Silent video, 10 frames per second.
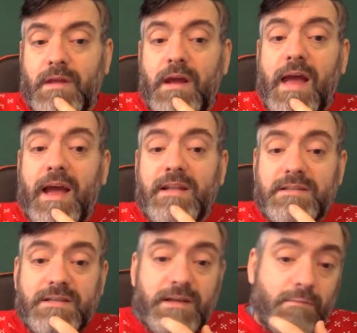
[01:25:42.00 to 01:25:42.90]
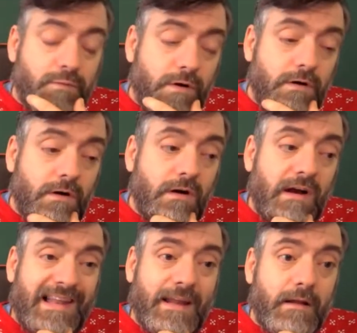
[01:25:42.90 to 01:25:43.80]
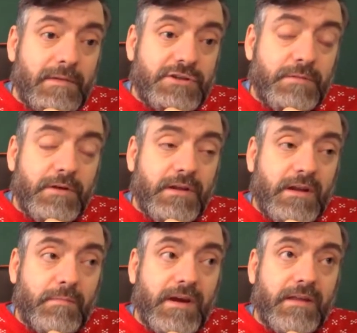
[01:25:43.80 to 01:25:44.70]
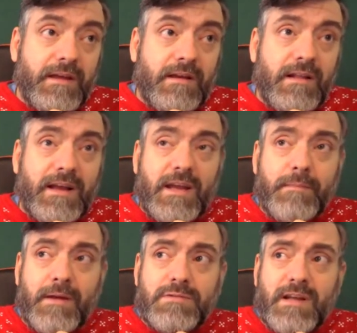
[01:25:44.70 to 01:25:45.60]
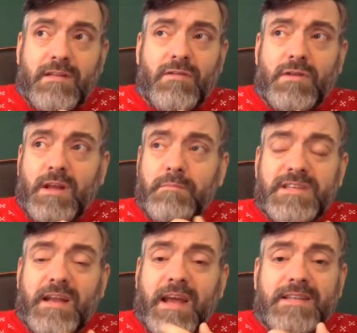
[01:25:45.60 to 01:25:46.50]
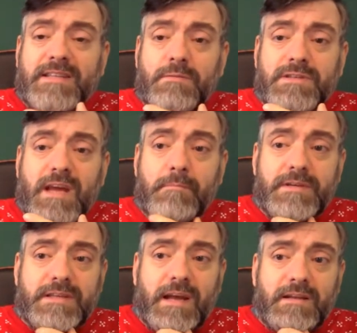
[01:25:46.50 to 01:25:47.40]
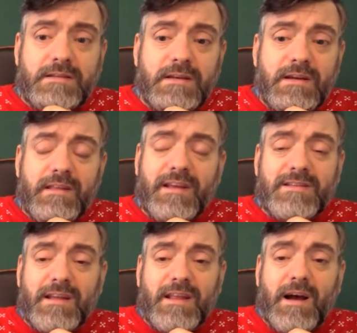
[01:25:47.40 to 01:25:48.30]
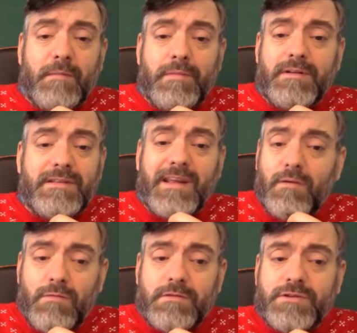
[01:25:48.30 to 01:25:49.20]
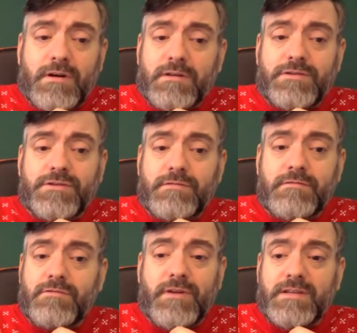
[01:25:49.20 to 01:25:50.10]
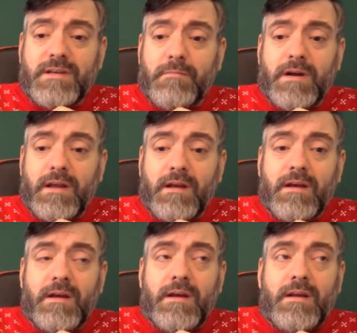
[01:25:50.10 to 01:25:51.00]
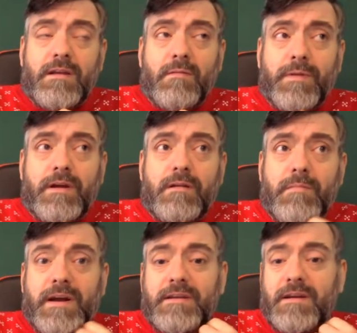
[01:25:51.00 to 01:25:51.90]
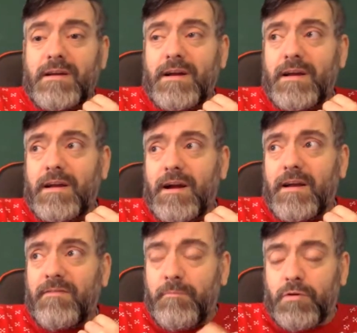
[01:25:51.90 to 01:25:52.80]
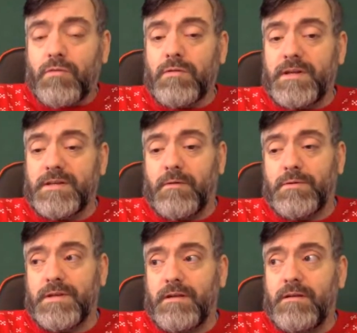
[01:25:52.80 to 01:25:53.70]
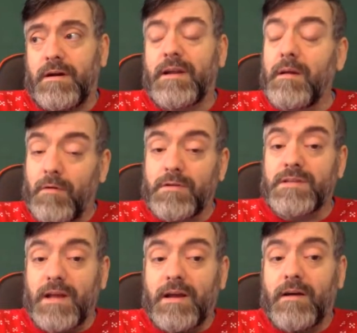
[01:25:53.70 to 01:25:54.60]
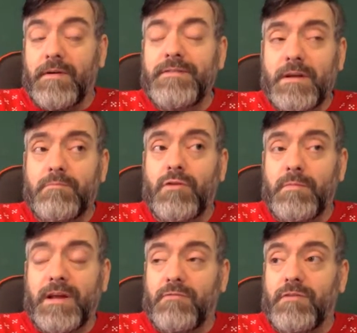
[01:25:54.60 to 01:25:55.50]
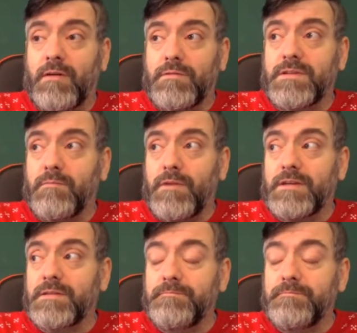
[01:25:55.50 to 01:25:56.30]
Etsy were a little bit cheaper than eBay. I think like eBay was like 13%, Etsy was 10%, things like that. But they all charge crazy money. Now, bearing in mind, I've put all these hours in, and I honestly have. I've done probably 100 hours some weeks.